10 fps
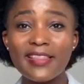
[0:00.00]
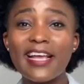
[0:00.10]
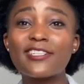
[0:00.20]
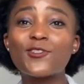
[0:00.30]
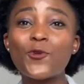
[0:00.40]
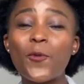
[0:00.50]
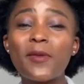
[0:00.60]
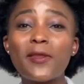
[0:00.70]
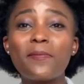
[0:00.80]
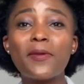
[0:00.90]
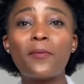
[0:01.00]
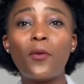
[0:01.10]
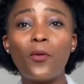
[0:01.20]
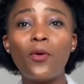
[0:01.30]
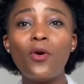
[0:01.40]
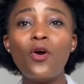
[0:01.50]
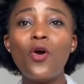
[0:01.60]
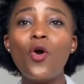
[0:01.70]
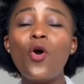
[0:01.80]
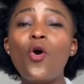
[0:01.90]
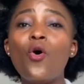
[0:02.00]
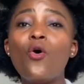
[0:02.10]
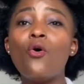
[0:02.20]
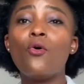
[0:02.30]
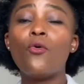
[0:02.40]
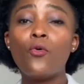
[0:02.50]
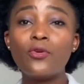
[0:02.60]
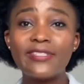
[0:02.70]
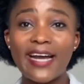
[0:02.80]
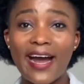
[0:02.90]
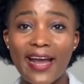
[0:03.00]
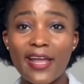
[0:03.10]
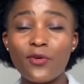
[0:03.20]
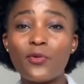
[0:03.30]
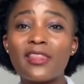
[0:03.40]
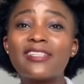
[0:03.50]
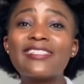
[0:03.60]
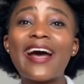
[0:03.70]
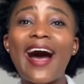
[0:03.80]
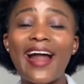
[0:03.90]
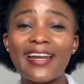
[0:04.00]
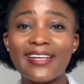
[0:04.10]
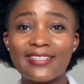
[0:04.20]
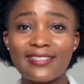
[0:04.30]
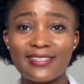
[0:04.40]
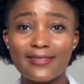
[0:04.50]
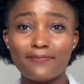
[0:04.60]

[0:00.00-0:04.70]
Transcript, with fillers: There are so many people who die with talents,